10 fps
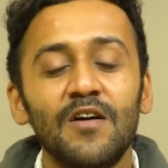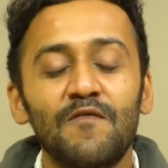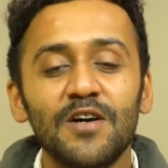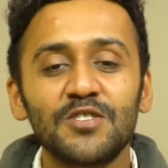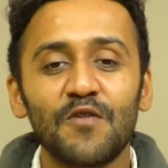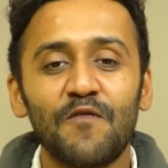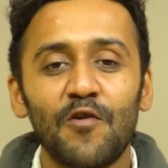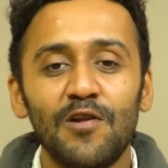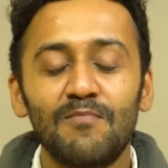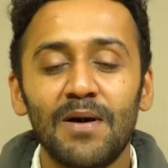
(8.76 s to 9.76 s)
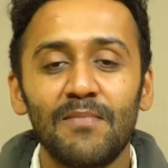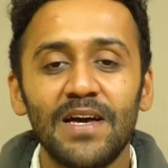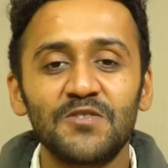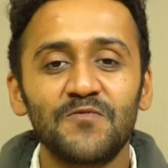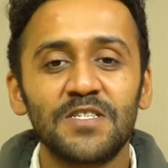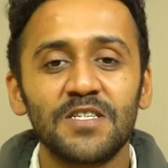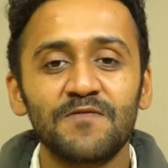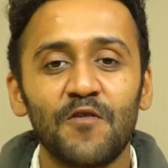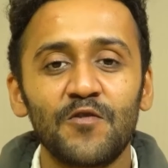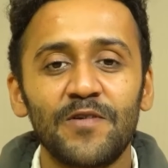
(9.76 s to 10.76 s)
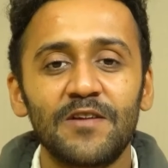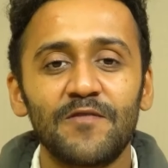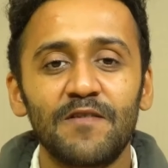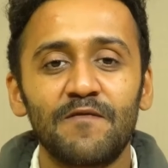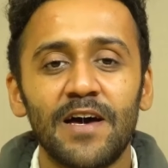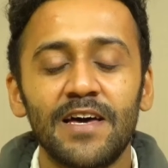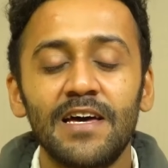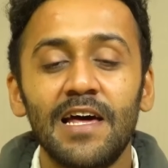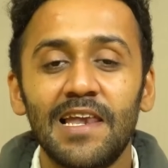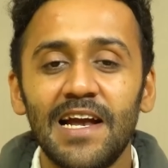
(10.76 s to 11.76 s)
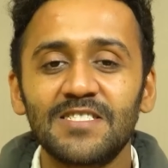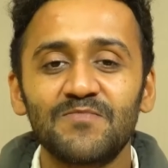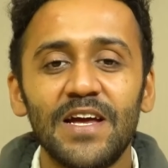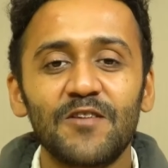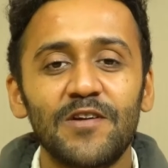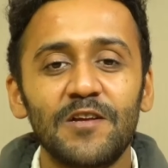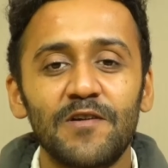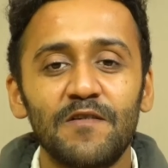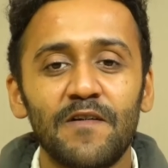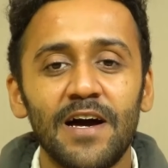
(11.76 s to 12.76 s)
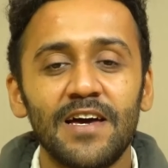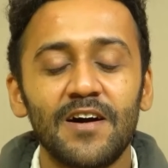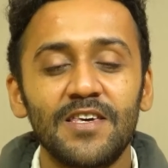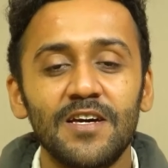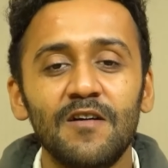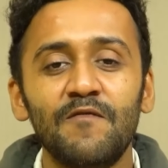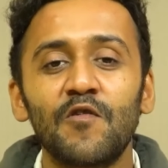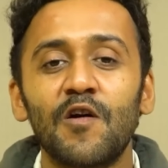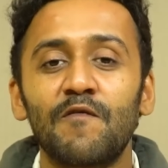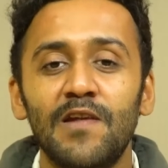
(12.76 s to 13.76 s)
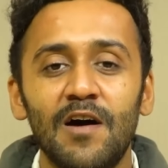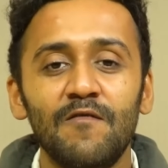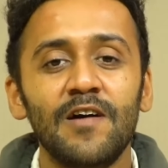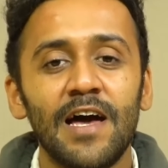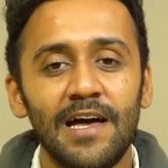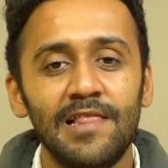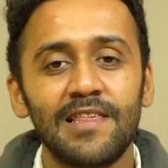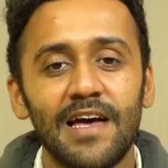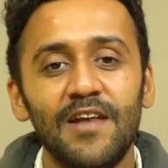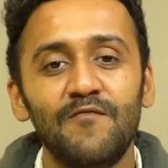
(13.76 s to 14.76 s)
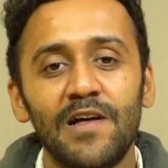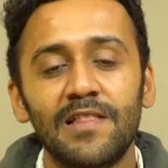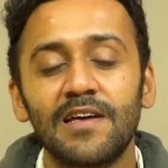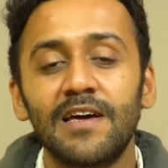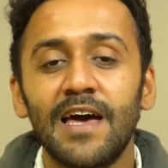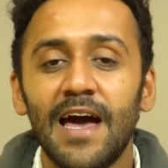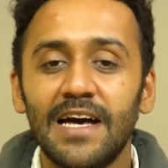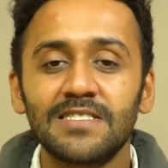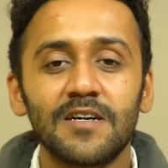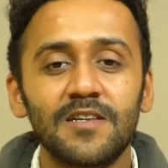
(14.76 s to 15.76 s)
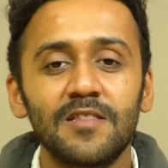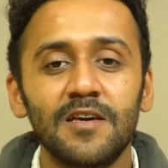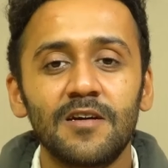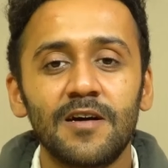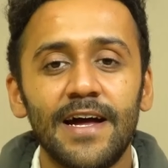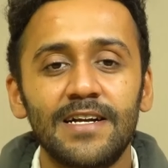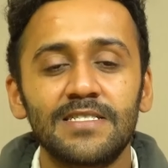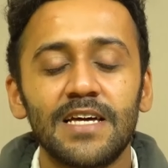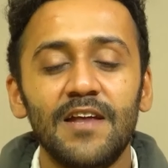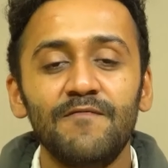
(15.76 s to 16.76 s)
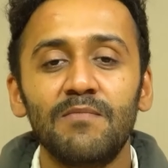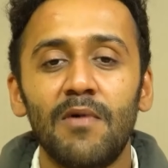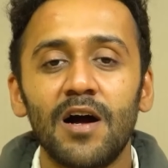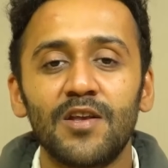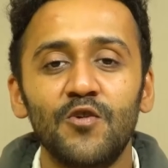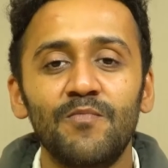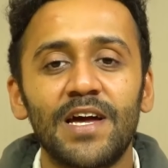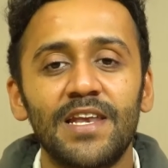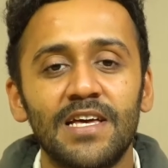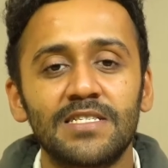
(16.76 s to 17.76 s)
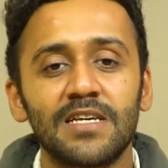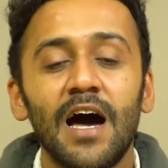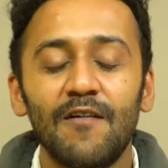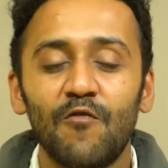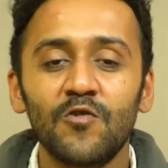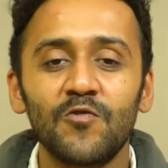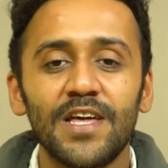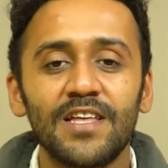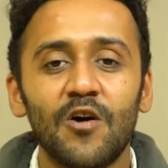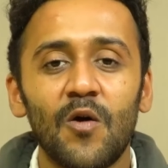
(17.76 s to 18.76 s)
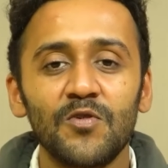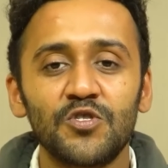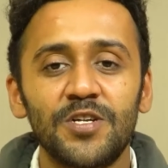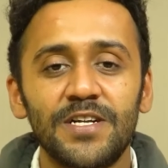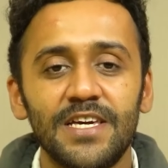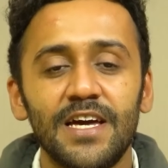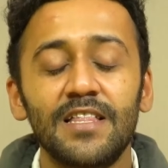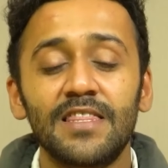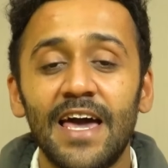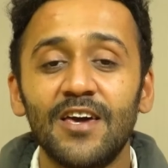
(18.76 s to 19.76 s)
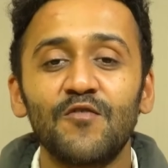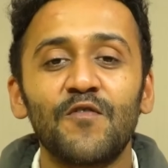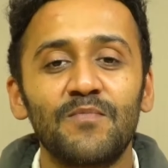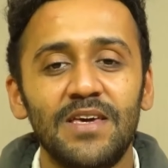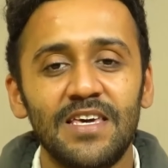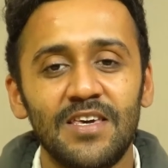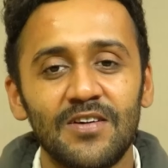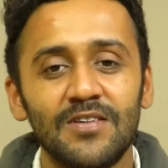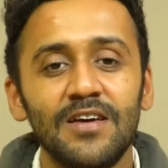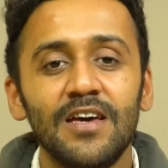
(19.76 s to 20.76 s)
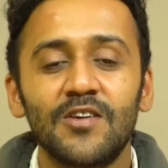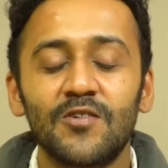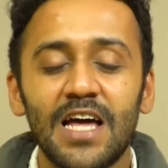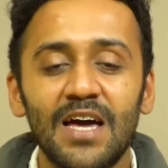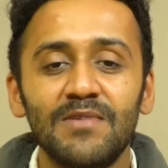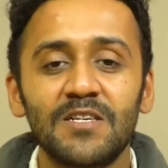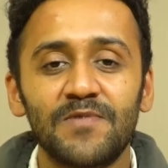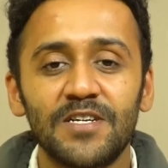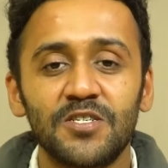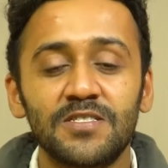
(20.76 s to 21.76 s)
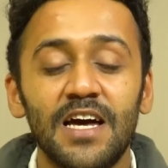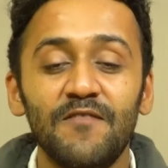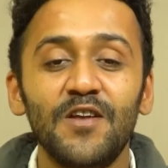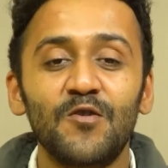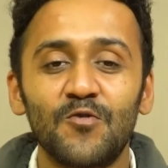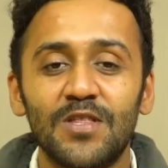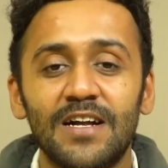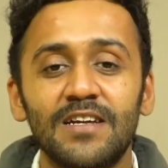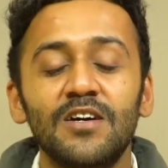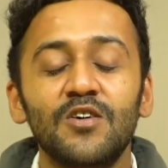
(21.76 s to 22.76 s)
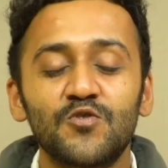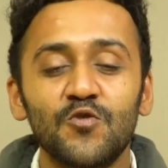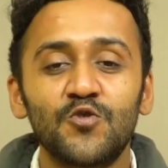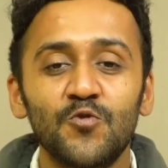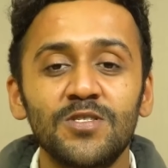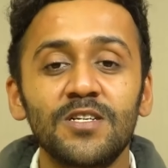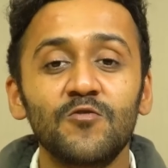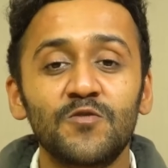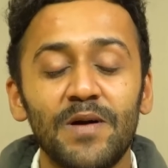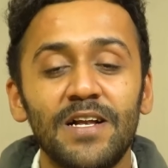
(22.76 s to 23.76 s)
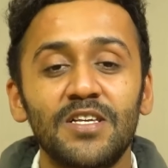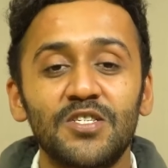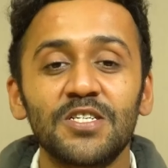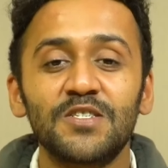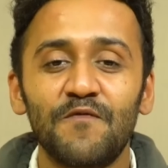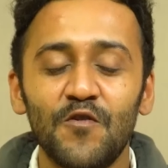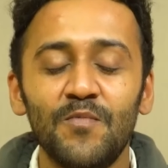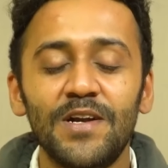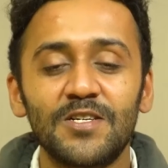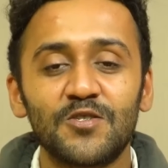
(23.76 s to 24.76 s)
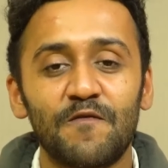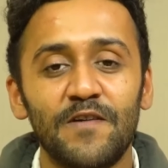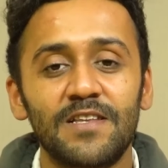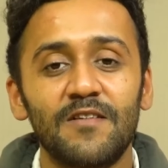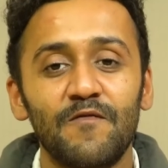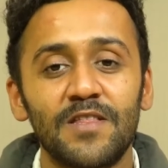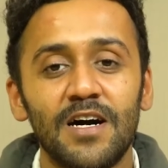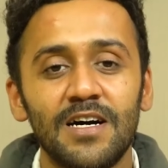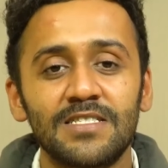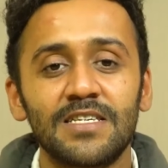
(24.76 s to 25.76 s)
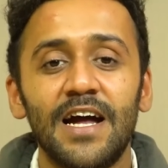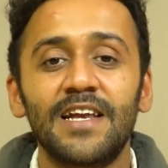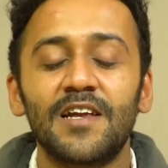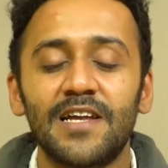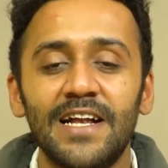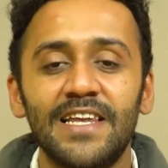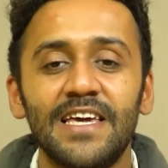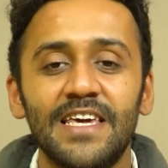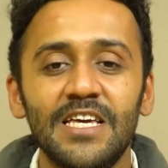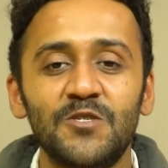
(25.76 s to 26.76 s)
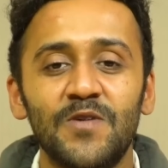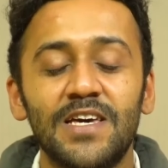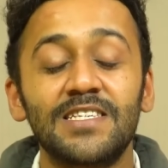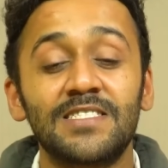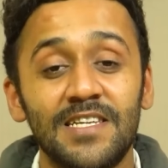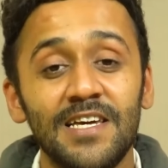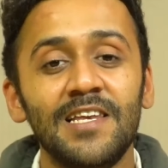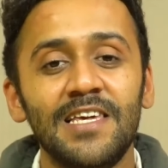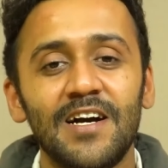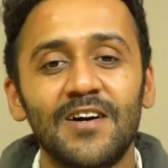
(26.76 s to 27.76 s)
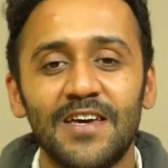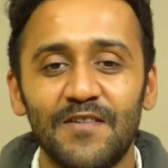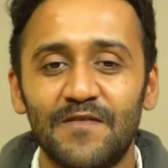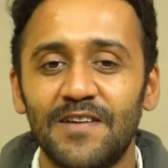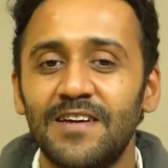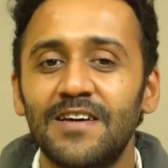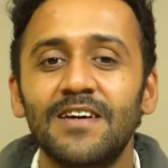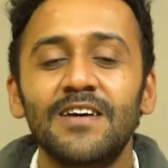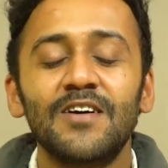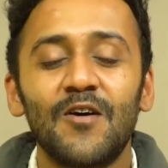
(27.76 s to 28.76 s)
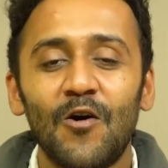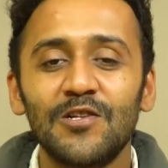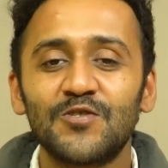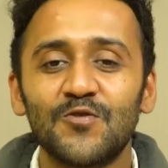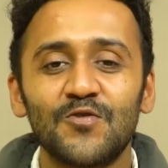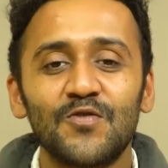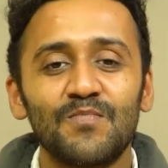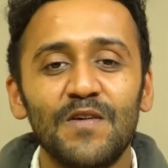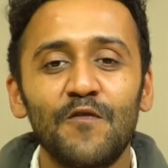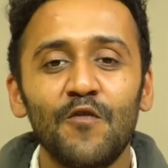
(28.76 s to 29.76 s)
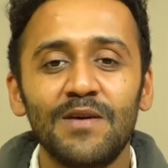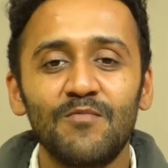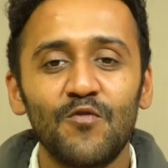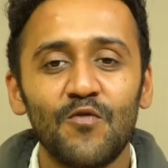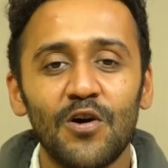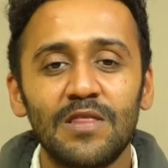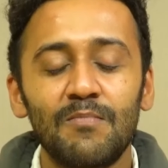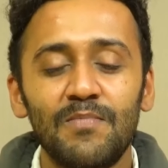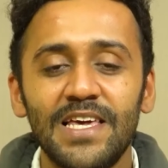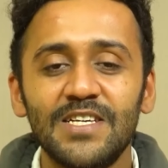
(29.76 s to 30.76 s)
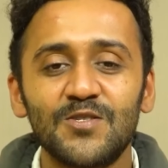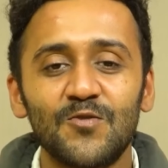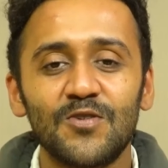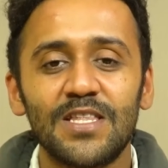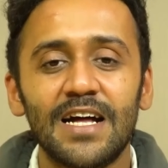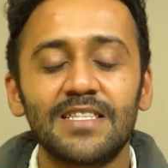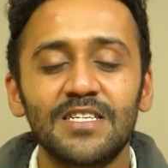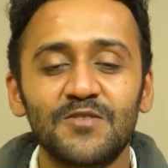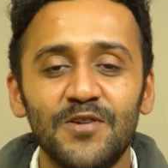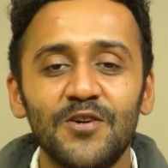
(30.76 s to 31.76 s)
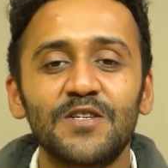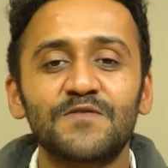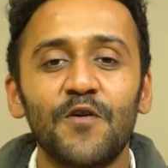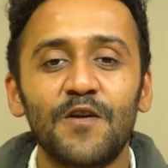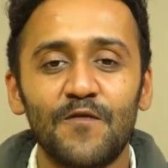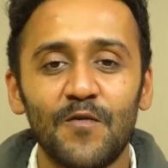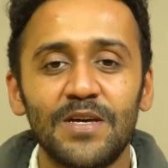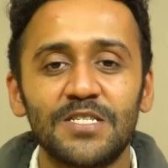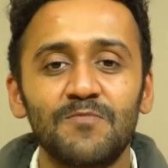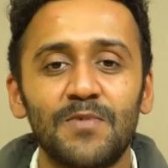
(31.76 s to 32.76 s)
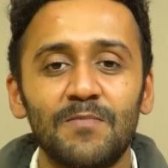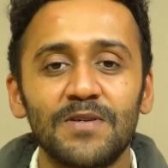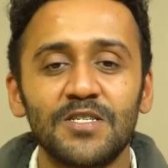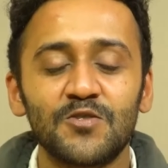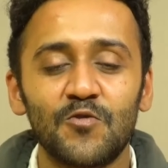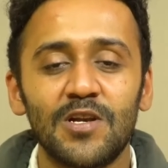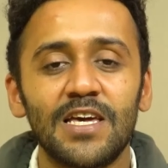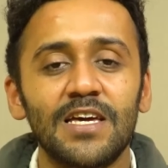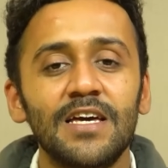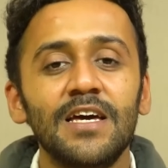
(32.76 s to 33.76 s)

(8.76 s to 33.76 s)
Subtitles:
First of all, my best wishes for 2025. Let's make 2025 a year full of love, health and wealth. As another year ends and we mark new beginnings, I want to take the opportunity and thank you for being here. Your time is precious and we know that. So choosing to spend just a few minutes of it with us and our writing each week is really a gift. Also, before we move on, please note that this video is for information purposes only.